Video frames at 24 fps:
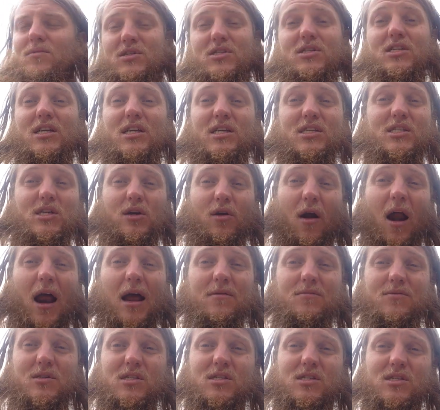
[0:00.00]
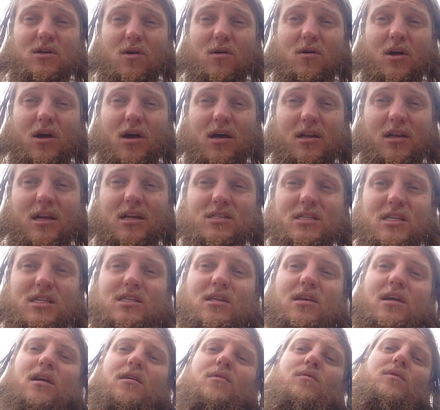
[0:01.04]
she describes it so good, because
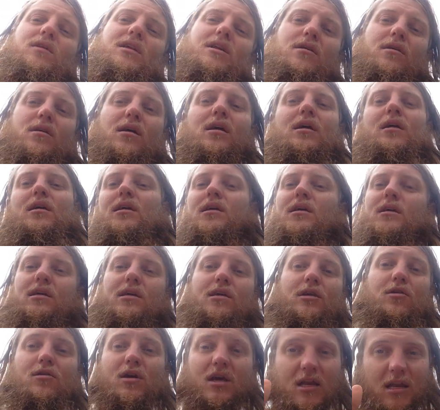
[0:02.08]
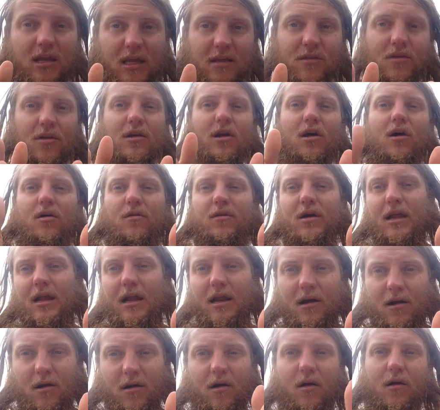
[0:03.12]
it's like, when you can either go
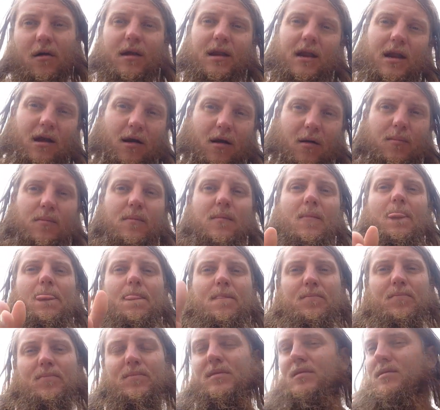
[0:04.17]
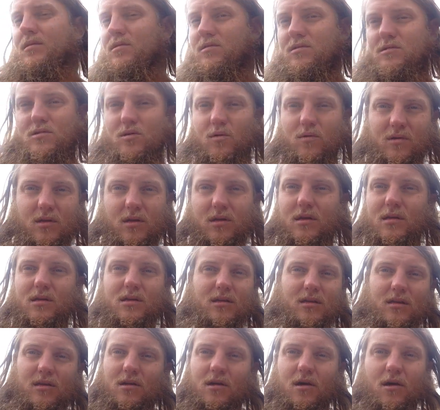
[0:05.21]
here or here,
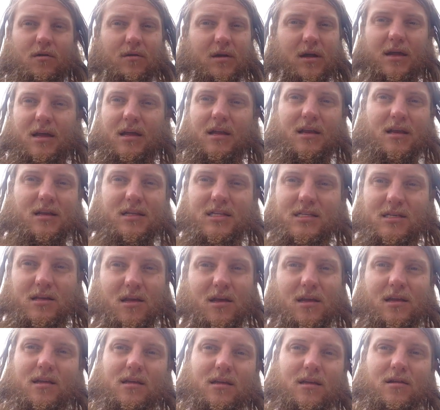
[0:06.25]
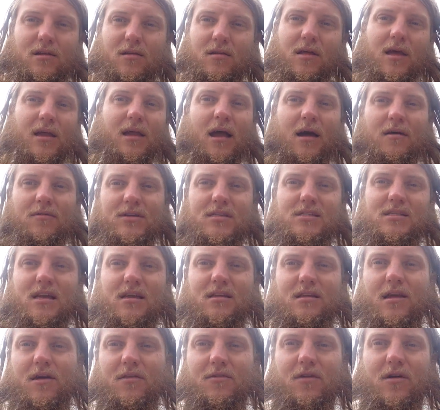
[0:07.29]
and it's like, like I was
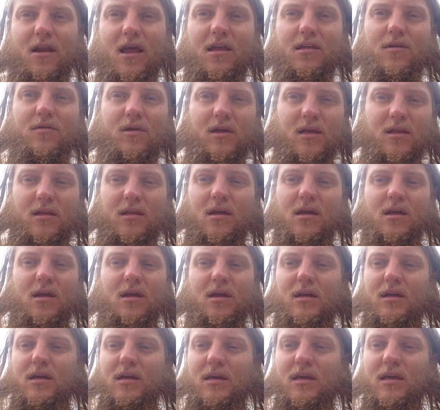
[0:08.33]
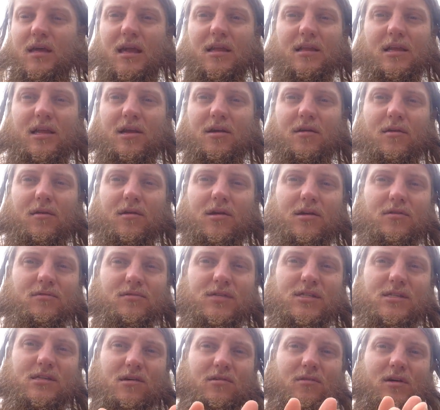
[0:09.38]
saying the other day,
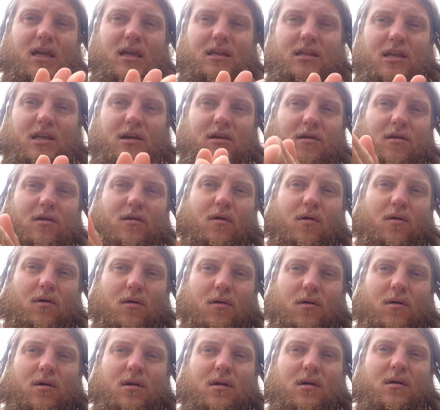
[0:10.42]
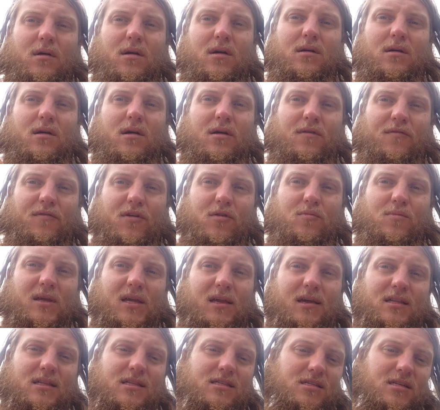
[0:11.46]
you'll still get to your goal if you've
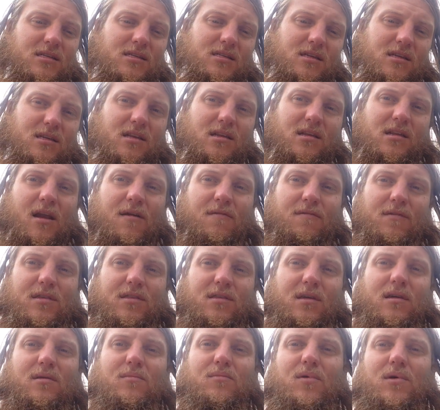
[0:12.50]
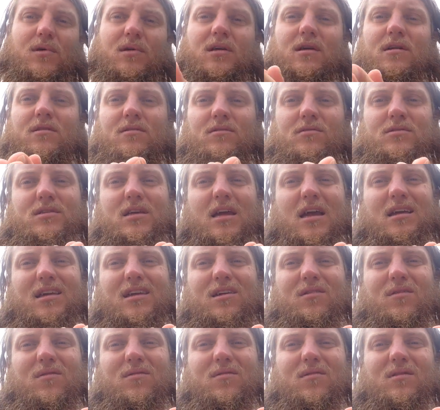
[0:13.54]
been consistent and everything, but it will
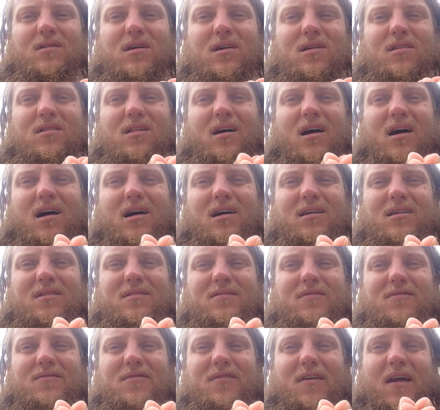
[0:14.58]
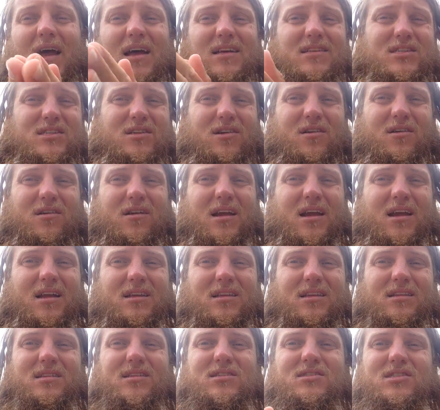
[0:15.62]
take you a lot faster,
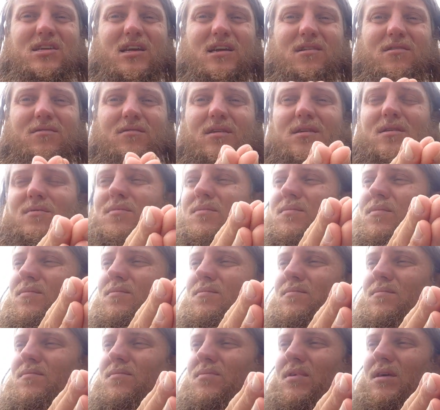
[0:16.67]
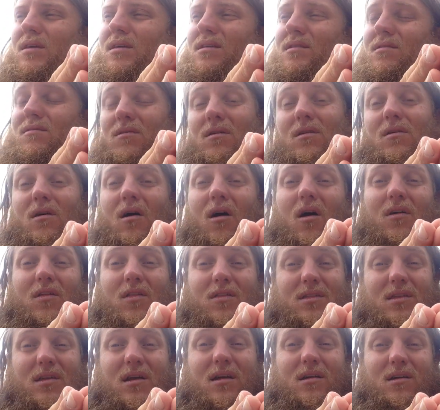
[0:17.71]
and generally
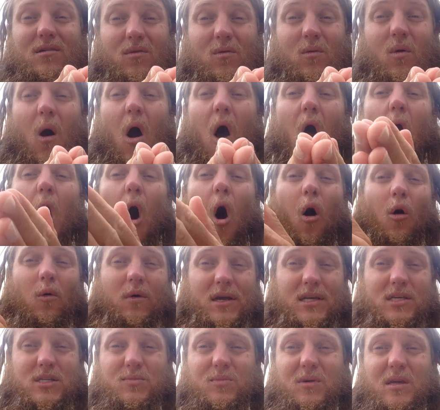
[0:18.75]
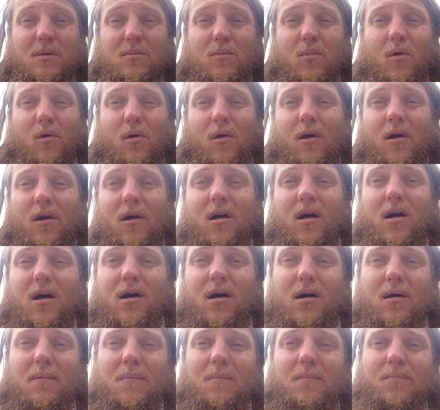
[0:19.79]
it'll always be
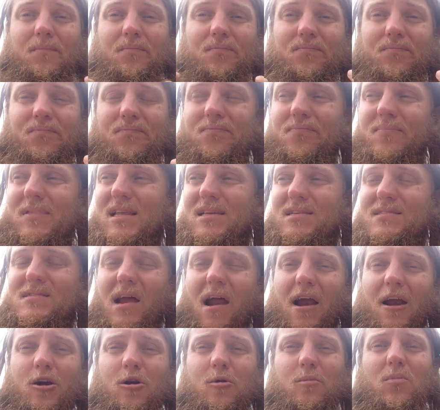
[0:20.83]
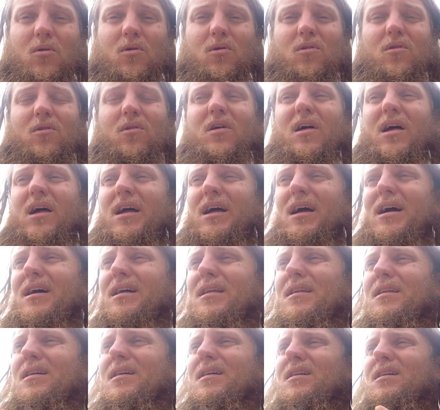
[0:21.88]
more desirable,
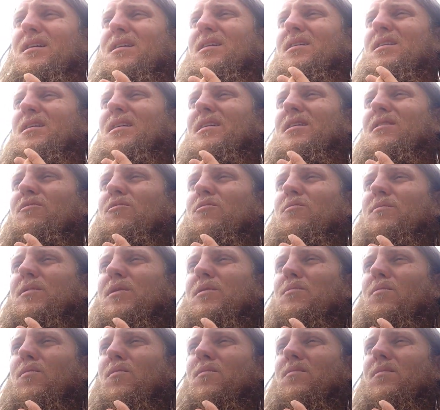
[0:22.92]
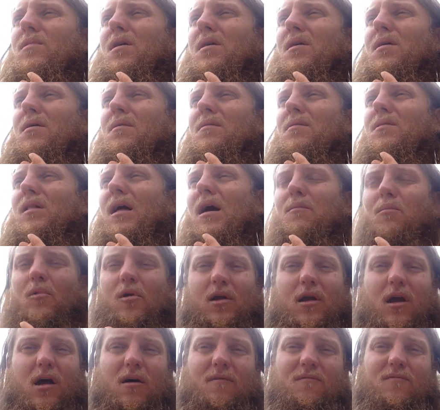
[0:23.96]
and it'll be a lot
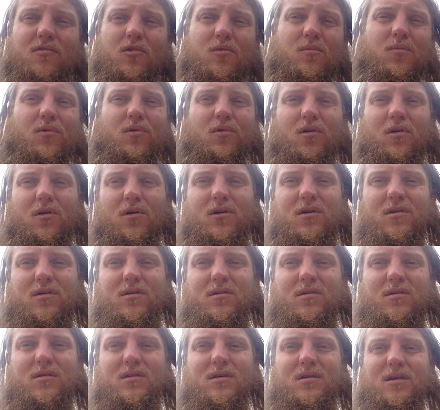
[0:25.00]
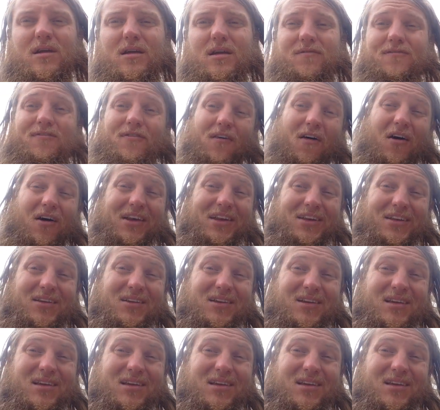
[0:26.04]
more comfortable and fun